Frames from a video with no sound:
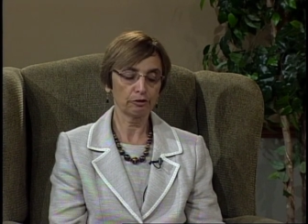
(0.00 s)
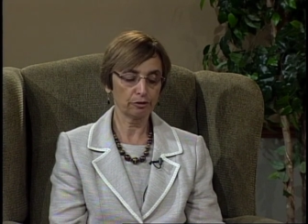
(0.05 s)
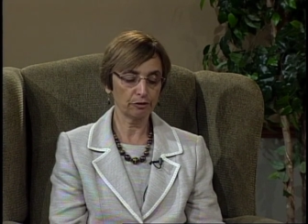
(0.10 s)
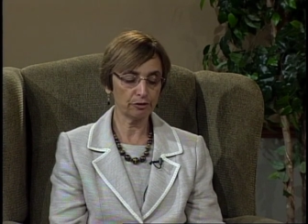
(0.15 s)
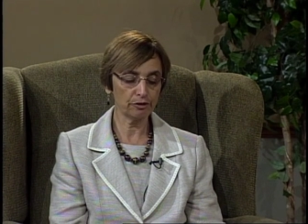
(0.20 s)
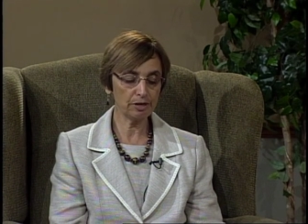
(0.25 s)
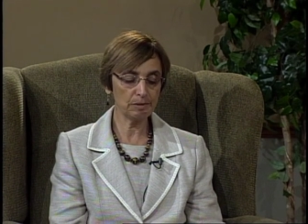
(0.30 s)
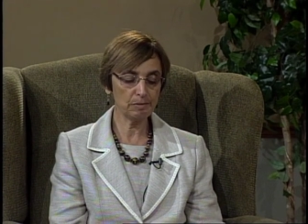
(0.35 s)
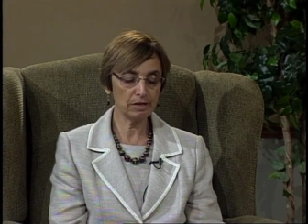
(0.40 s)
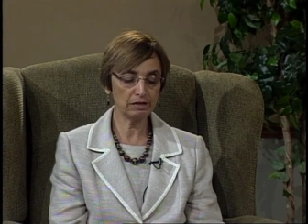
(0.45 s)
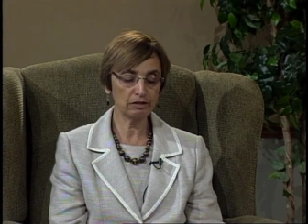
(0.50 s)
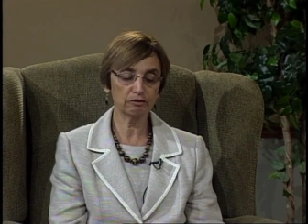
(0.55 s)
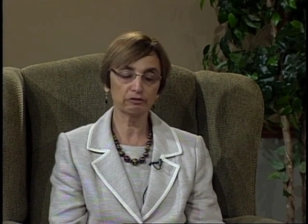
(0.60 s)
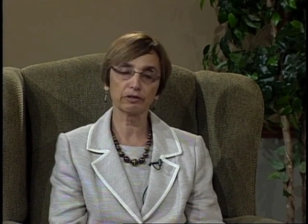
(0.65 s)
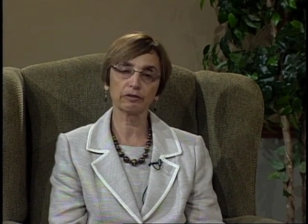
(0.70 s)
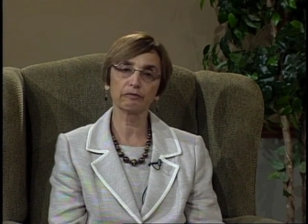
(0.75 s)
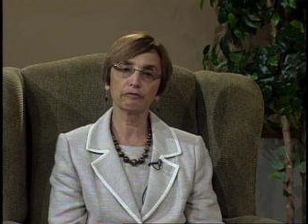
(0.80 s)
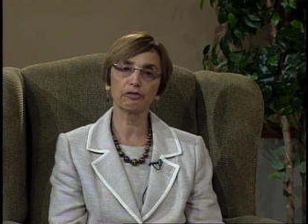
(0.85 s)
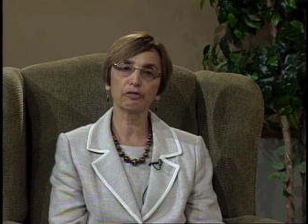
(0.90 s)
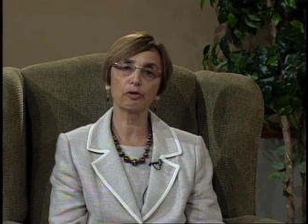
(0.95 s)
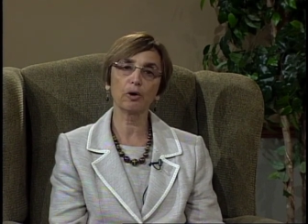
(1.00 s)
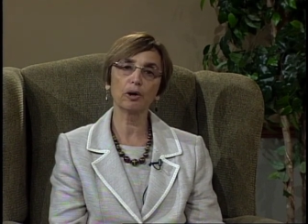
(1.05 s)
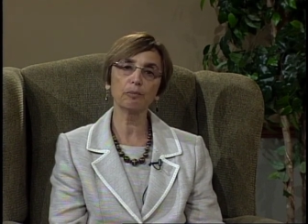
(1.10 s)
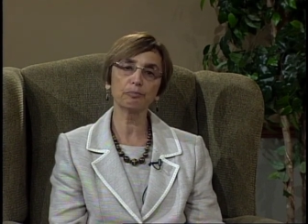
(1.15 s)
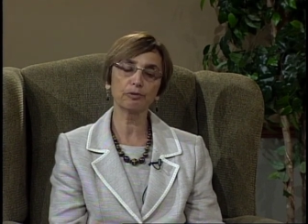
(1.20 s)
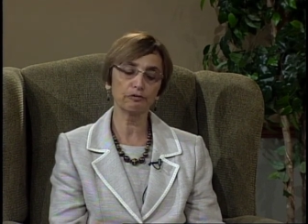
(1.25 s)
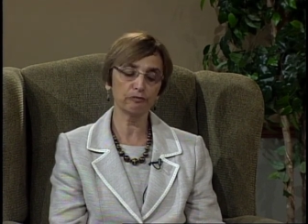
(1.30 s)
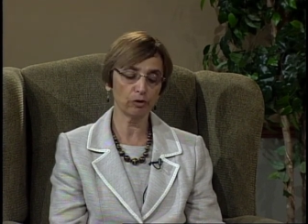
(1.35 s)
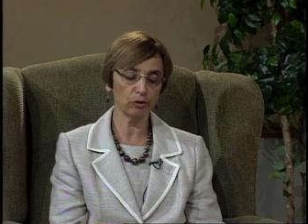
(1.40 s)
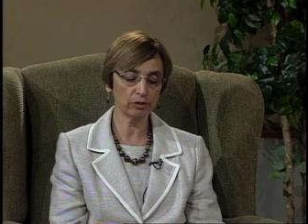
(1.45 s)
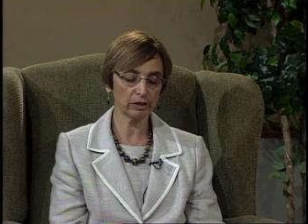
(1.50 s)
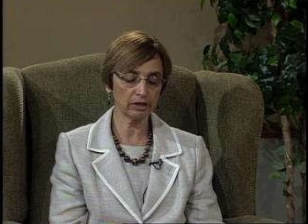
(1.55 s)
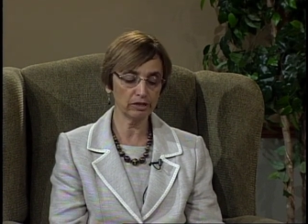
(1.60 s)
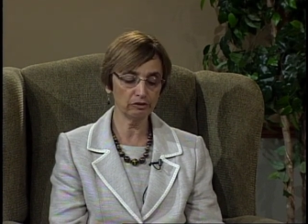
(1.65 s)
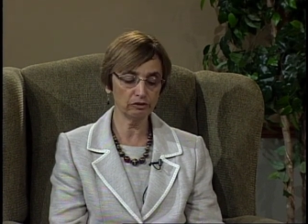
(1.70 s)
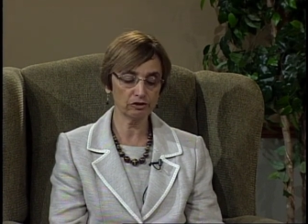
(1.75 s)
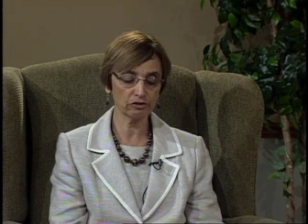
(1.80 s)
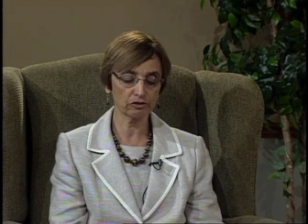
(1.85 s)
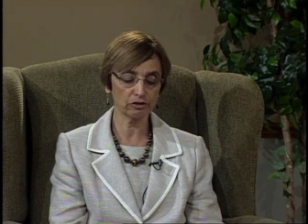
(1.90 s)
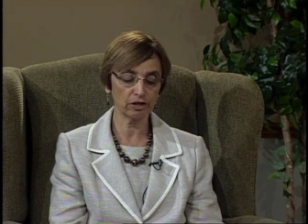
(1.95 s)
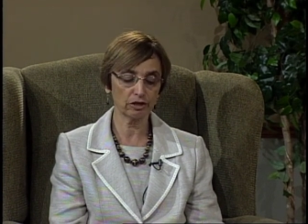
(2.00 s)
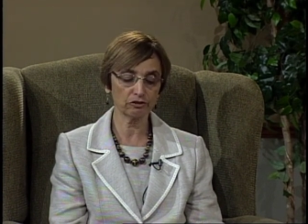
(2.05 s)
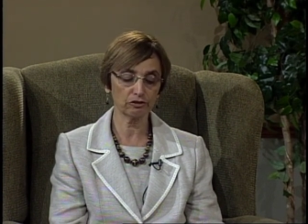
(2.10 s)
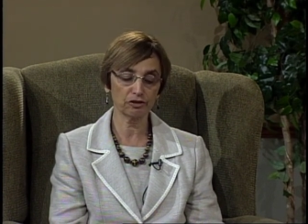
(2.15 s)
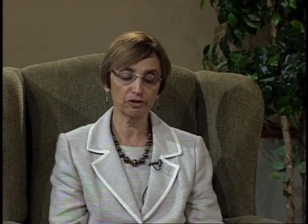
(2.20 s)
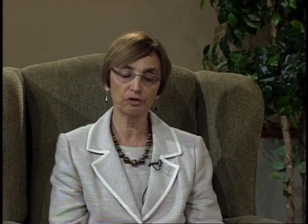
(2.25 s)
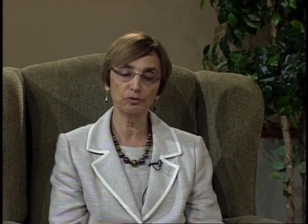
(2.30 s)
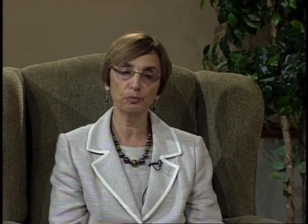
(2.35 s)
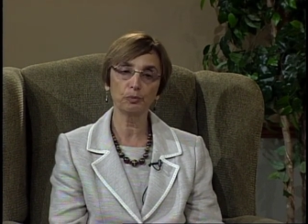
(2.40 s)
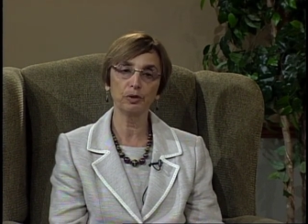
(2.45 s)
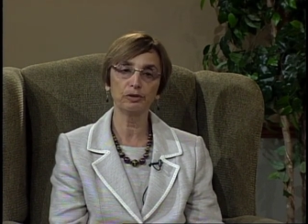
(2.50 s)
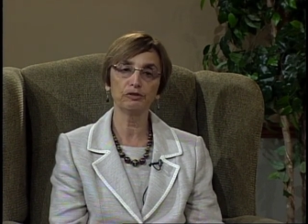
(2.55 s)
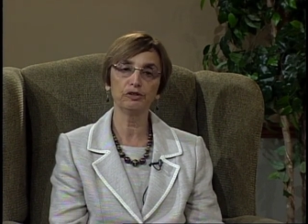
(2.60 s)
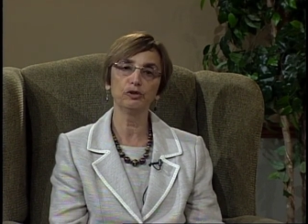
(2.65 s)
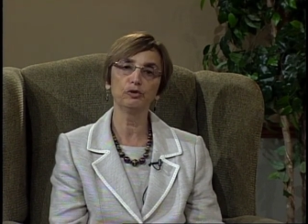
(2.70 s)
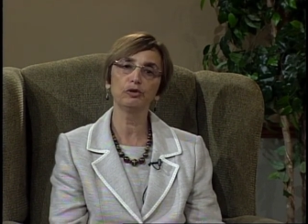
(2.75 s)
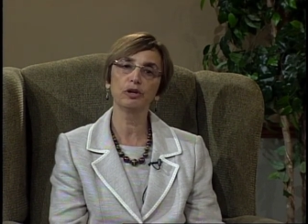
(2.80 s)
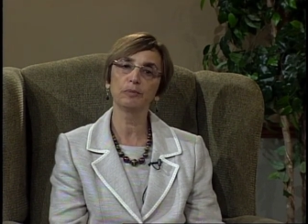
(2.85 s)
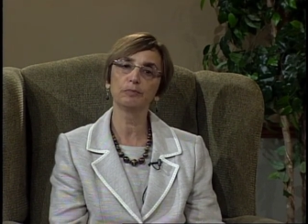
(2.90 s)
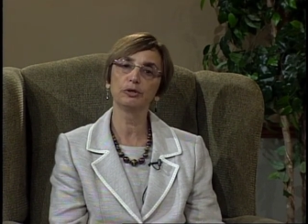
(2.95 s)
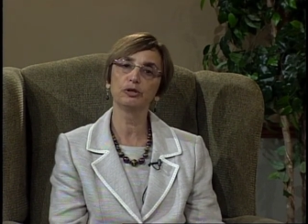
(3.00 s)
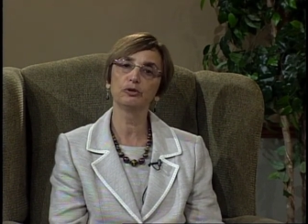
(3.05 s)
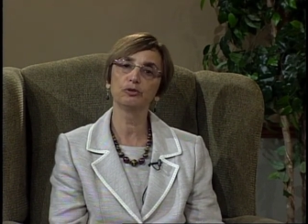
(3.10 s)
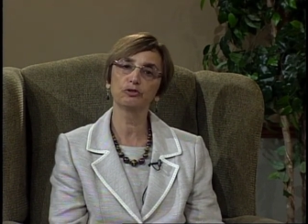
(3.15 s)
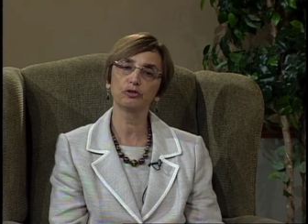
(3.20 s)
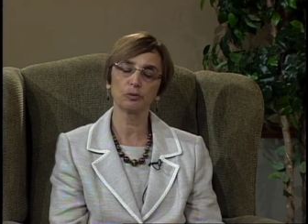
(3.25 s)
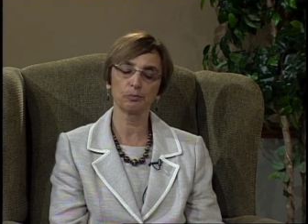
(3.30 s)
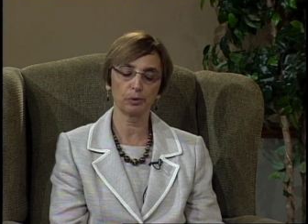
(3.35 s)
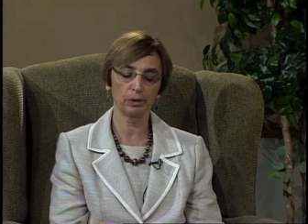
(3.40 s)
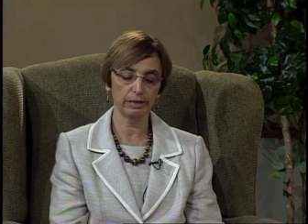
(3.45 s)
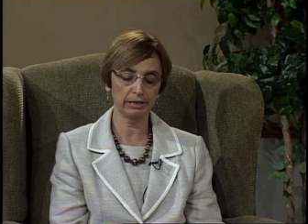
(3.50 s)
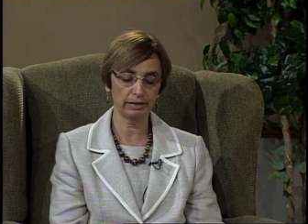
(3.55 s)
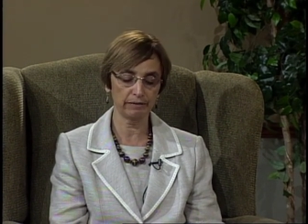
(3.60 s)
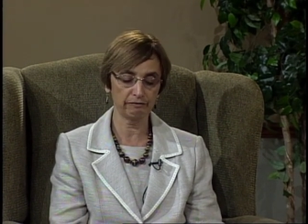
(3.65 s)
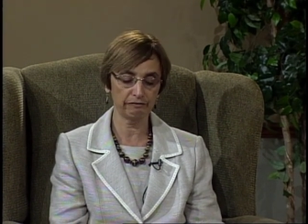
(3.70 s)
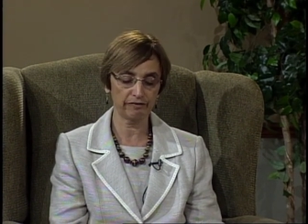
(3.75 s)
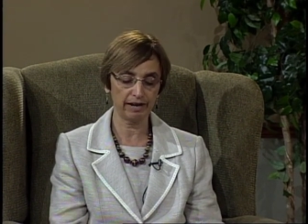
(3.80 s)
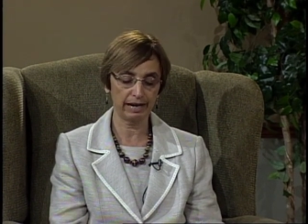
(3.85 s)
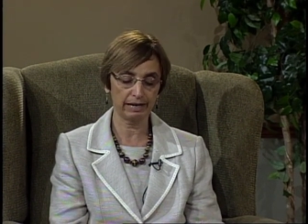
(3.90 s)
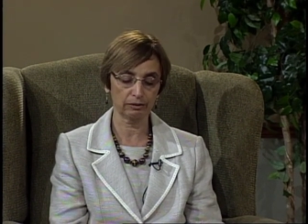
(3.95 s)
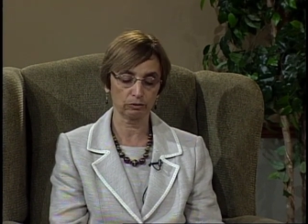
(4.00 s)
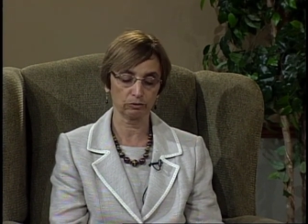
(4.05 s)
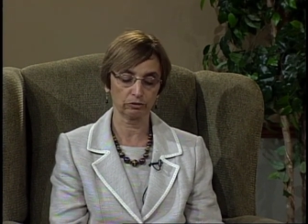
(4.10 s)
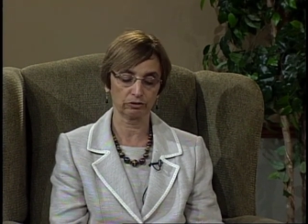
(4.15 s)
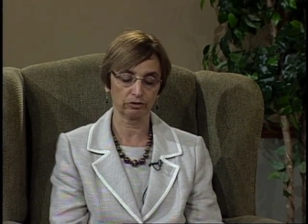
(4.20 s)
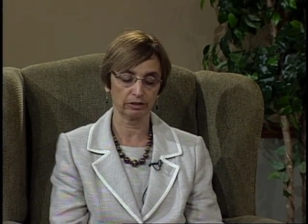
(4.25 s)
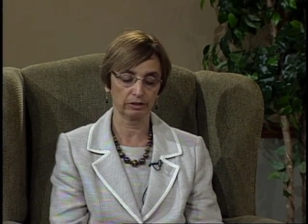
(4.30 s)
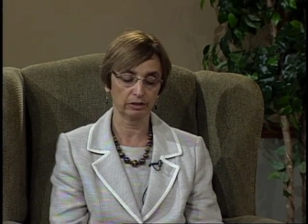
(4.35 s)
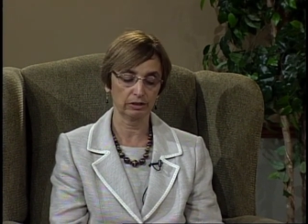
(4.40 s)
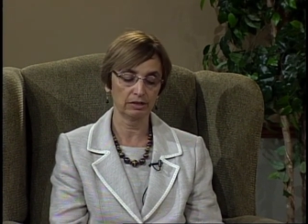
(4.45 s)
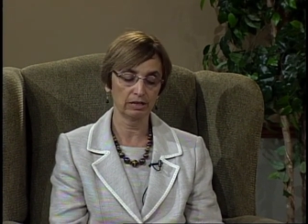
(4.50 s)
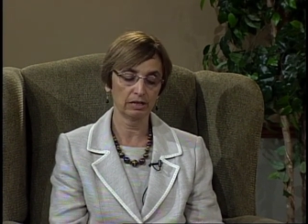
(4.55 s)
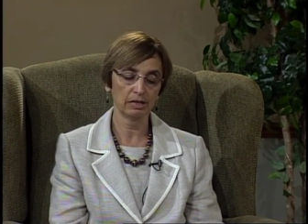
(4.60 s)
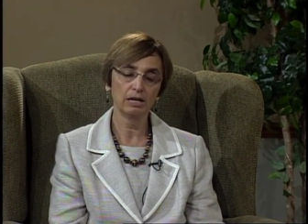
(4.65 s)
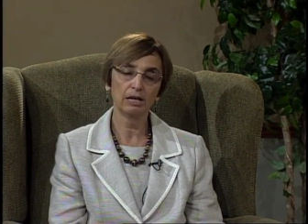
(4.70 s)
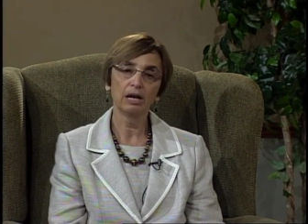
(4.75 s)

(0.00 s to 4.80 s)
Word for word: 30 minutes of thought-provoking discussion with UW-Sheboygan faculty.